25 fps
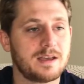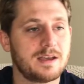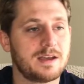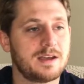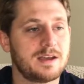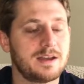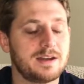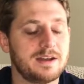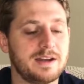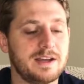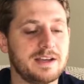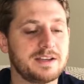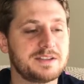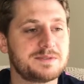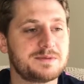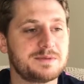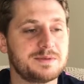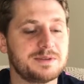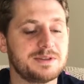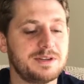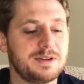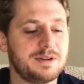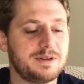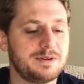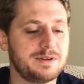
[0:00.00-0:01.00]
Next, we're
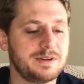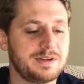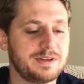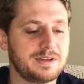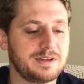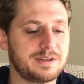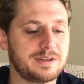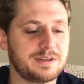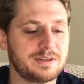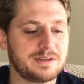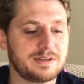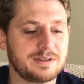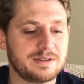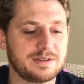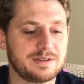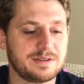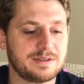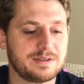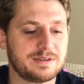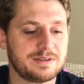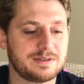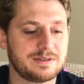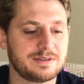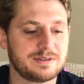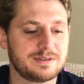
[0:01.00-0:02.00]
going
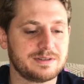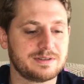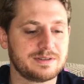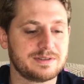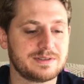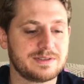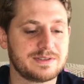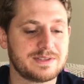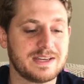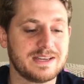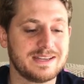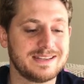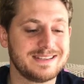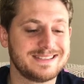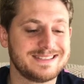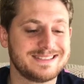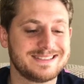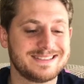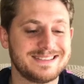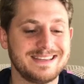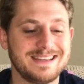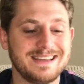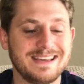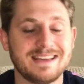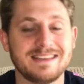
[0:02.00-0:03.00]

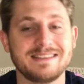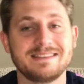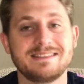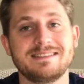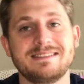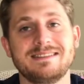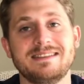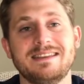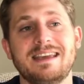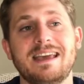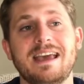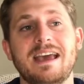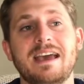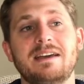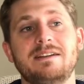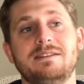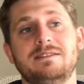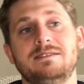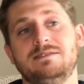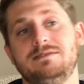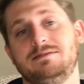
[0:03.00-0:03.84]
Tennessee at Seattle.